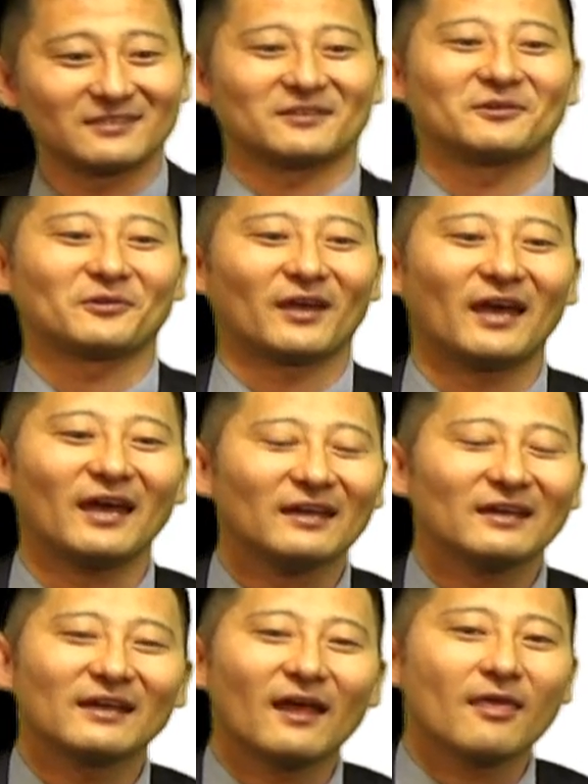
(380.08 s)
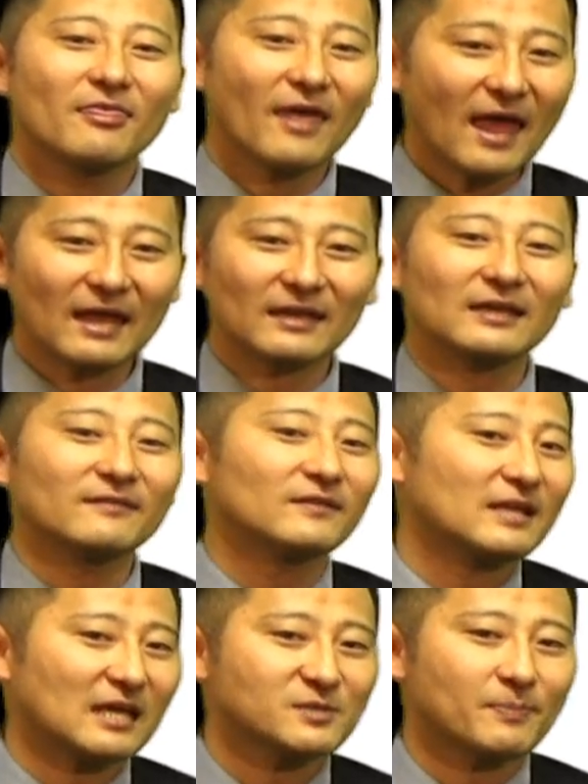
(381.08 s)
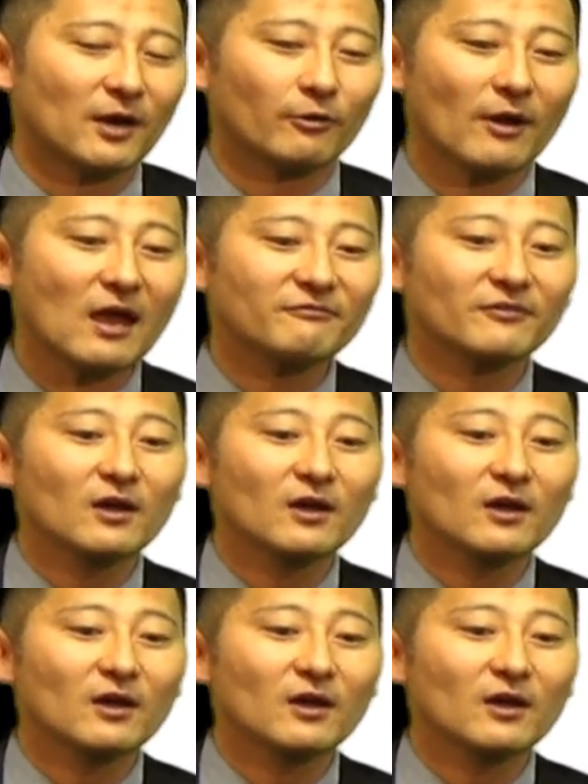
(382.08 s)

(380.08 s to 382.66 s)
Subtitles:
Okay, then in the next paragraph,